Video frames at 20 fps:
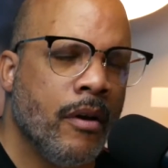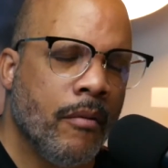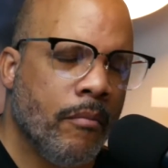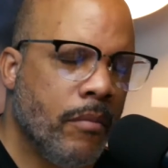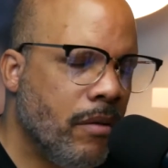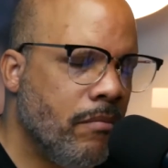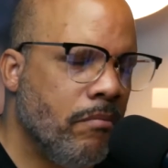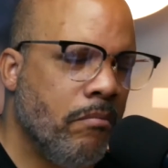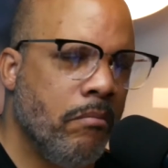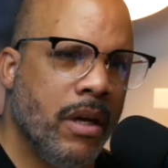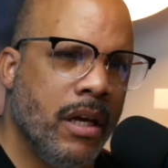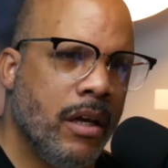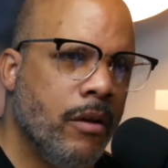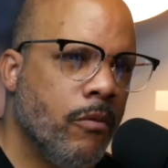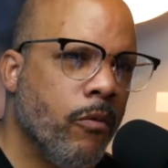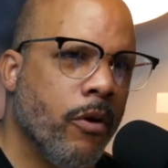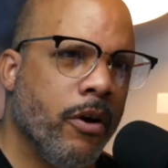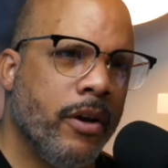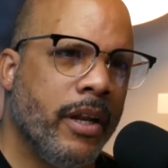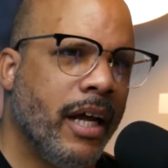But men,
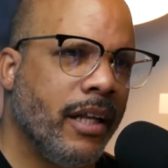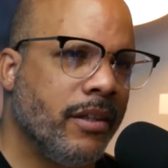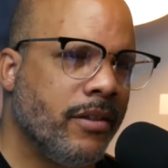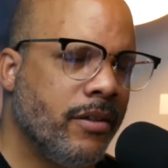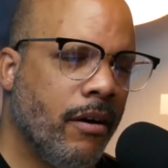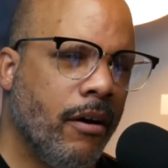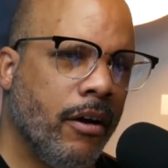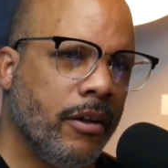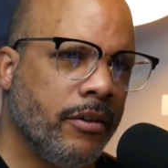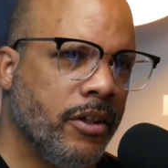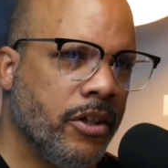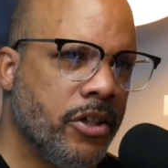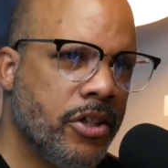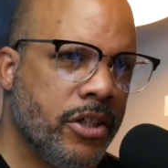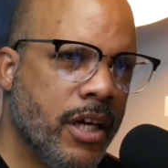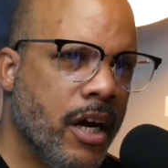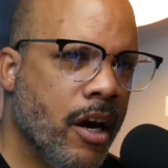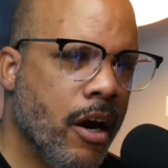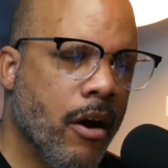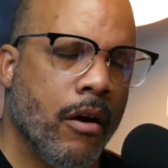we're not taught to
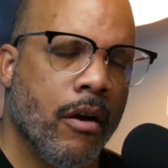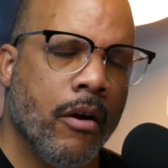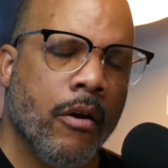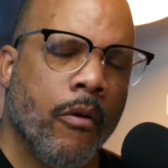share.